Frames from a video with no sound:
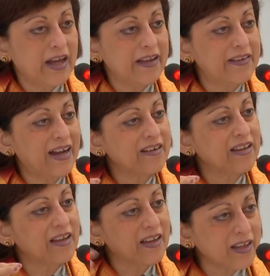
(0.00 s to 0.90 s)
And
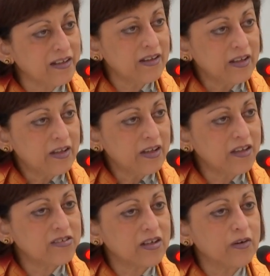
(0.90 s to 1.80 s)
that again
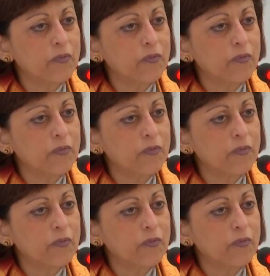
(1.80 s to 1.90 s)
is